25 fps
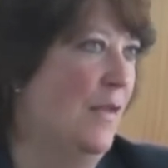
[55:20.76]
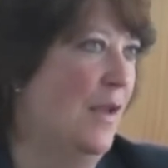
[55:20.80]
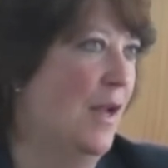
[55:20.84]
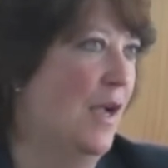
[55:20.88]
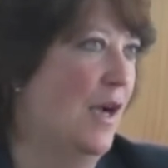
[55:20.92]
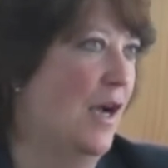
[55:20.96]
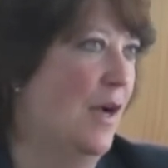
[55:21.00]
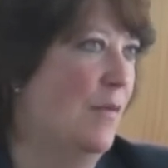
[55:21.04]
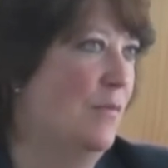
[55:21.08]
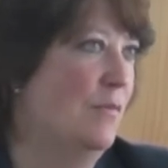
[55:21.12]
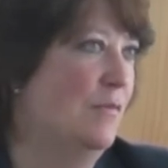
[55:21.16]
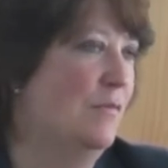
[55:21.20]

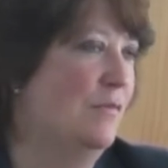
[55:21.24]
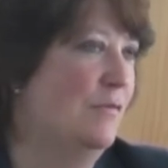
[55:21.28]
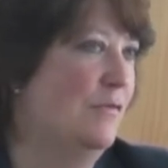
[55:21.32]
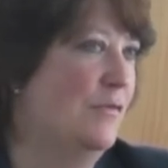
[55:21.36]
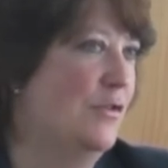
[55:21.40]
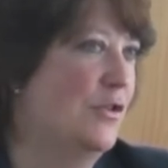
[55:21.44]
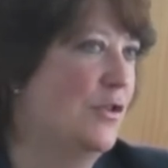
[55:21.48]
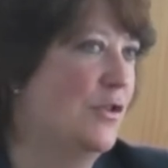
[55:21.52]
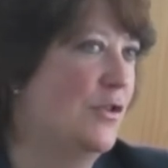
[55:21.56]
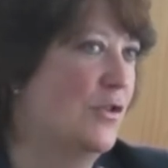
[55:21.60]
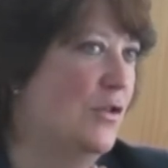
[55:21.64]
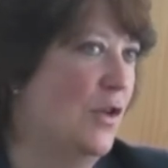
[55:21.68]
I'm
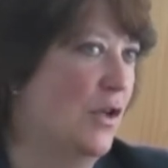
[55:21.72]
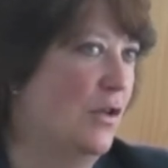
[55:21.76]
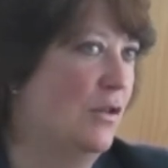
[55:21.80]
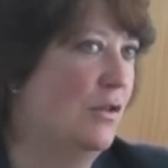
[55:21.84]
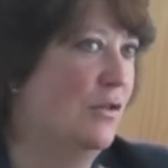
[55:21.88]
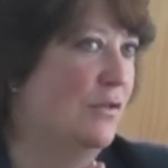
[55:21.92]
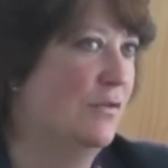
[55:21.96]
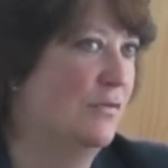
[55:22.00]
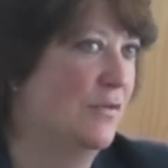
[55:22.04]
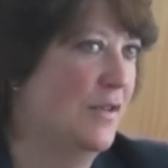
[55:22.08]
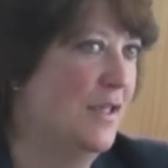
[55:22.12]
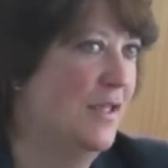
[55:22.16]
just not
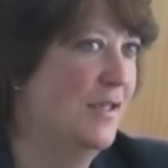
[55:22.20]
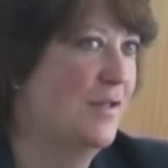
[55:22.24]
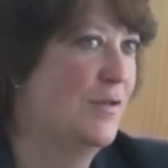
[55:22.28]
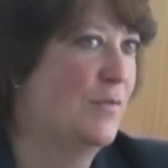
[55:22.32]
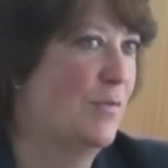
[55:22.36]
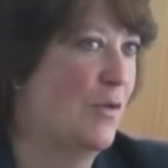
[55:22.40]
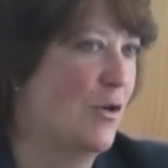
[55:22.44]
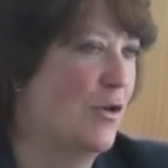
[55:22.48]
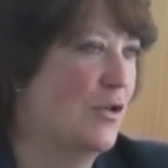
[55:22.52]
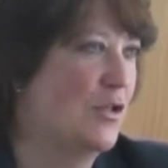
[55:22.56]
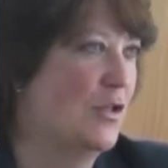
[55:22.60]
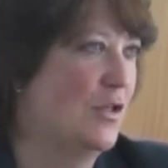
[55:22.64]

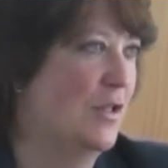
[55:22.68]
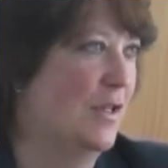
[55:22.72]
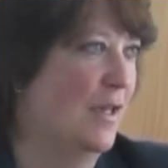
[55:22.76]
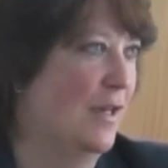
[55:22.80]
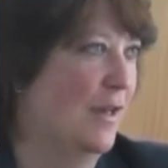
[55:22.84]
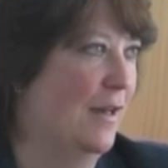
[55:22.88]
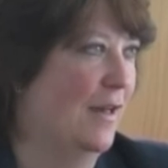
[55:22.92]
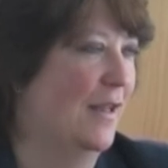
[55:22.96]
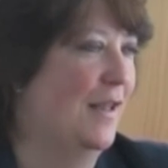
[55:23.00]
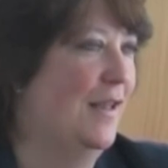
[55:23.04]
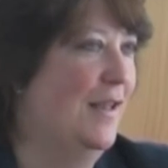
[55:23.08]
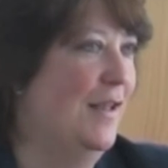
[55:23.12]
convinced
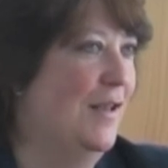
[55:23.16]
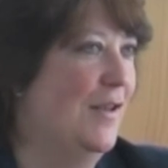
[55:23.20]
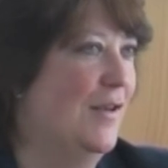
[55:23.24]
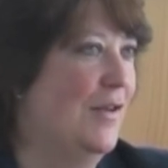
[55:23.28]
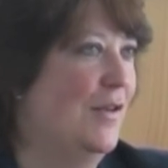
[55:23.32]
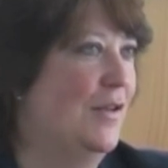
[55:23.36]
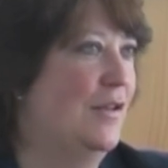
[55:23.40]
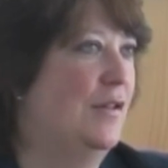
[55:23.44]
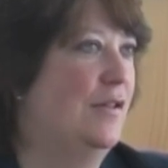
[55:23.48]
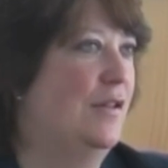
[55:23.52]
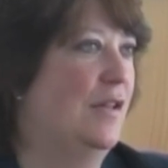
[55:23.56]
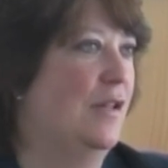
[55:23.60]
personally
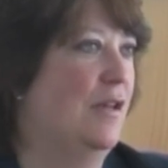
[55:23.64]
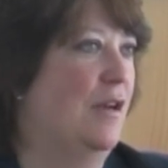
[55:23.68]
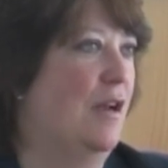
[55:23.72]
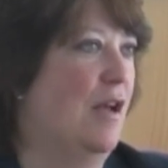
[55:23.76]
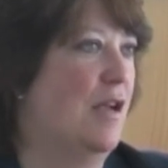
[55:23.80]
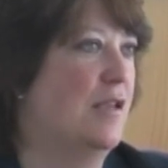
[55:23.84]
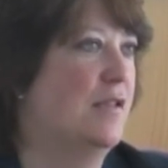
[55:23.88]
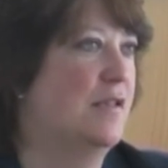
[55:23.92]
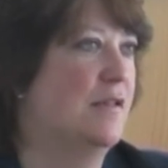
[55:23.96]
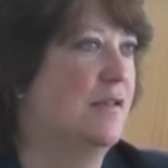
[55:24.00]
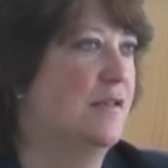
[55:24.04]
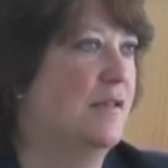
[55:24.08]
that
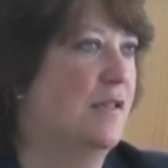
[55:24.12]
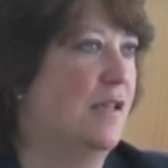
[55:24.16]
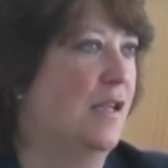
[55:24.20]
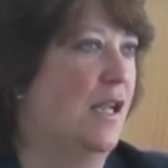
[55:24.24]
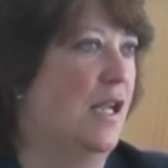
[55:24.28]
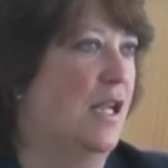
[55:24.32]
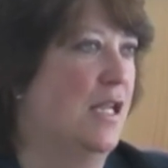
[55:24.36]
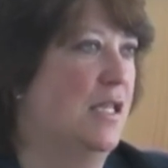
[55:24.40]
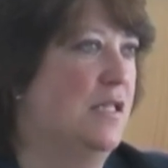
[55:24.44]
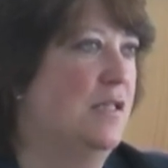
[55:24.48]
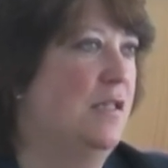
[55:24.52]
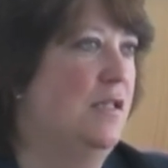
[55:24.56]
licensing
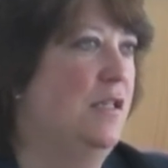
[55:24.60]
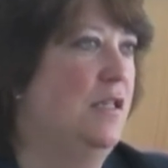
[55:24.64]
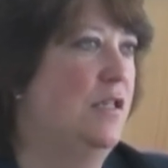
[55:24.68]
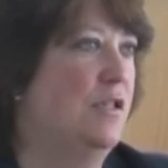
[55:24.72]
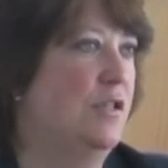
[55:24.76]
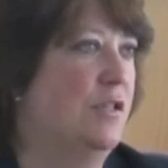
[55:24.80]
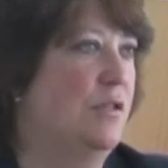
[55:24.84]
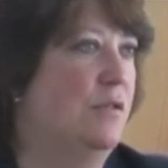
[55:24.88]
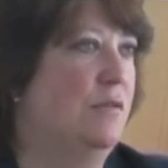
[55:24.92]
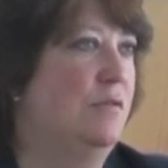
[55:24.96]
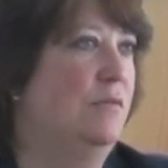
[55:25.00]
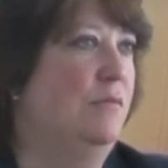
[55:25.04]
is the
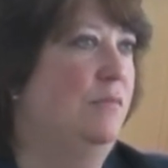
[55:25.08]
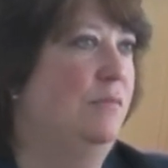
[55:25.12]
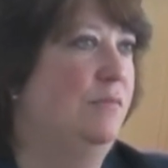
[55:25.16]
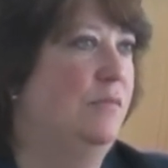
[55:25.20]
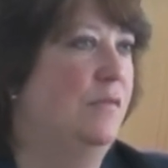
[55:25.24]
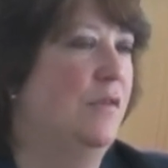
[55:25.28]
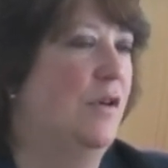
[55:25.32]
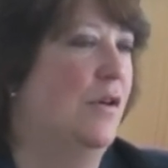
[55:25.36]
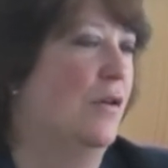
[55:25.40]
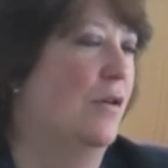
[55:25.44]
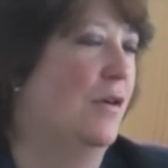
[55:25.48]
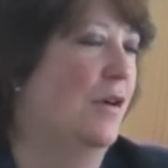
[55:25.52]
issue,
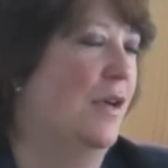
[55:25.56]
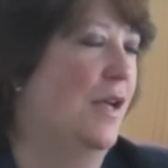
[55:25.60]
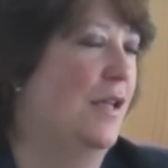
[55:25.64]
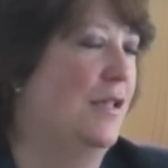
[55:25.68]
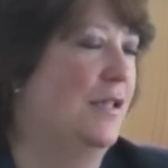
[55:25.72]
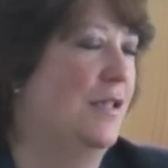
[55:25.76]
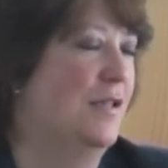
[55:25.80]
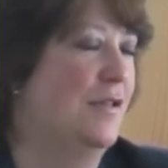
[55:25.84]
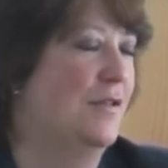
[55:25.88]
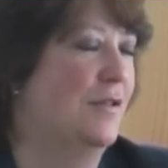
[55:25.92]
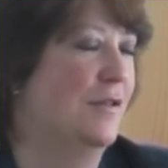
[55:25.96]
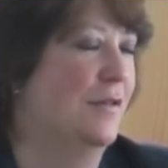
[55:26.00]
or
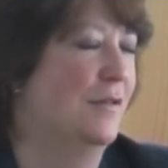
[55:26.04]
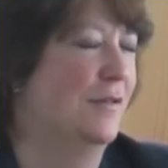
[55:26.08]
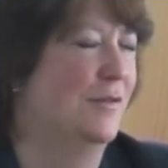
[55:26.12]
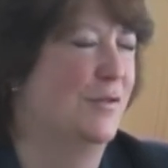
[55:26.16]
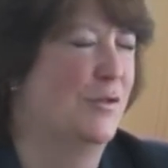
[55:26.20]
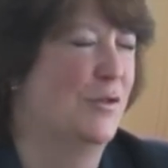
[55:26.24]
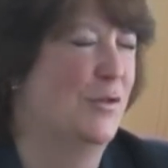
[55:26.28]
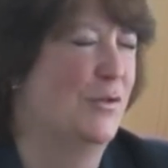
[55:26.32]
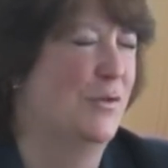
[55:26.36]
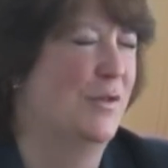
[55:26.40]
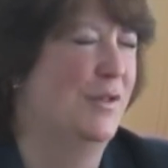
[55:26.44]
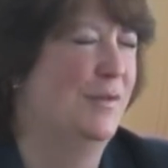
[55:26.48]
at least,
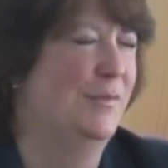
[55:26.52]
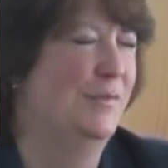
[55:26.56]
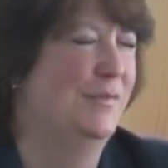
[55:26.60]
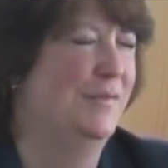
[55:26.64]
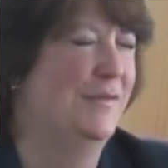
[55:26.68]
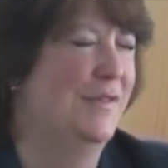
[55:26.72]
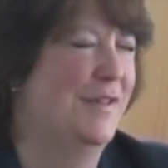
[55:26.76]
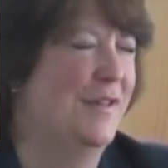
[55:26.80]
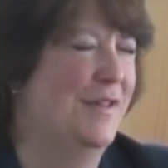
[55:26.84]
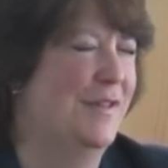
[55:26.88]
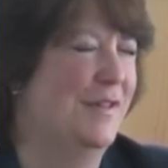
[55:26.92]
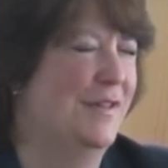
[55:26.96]

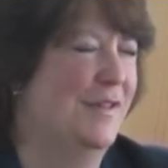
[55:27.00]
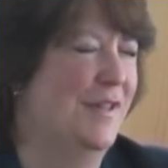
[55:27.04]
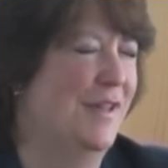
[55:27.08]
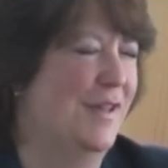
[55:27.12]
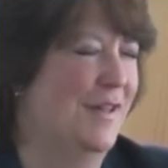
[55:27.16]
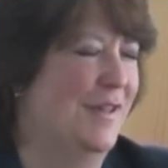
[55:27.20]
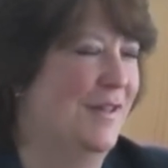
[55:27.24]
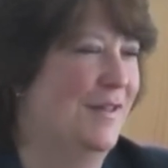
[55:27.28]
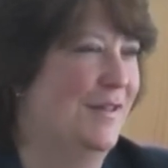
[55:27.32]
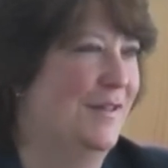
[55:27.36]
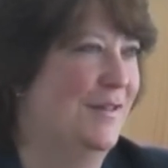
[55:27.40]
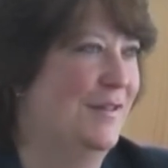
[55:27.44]

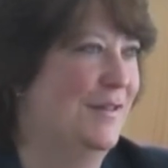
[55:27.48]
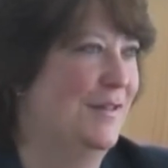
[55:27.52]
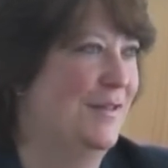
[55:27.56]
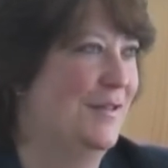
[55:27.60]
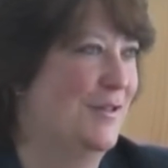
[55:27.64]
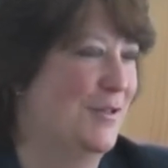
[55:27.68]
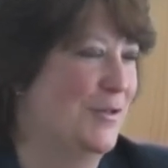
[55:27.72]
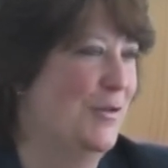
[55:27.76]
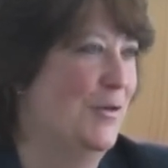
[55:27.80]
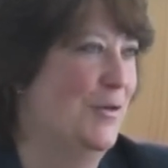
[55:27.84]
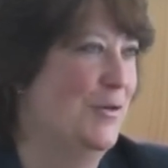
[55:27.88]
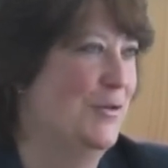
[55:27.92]

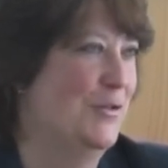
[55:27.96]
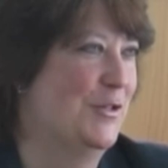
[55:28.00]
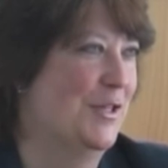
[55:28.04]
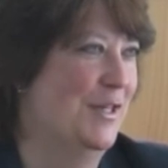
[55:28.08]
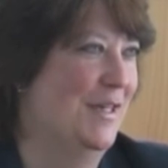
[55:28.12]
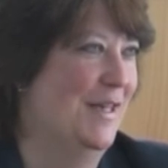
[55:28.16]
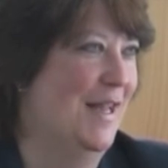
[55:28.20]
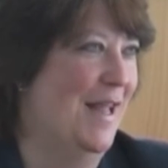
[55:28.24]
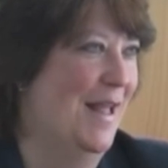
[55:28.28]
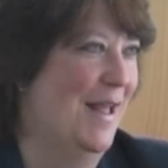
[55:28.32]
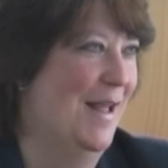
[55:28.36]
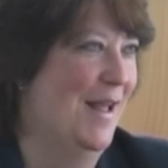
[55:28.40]
the
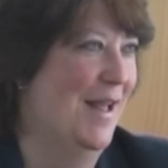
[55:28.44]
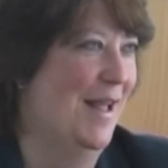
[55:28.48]
solution.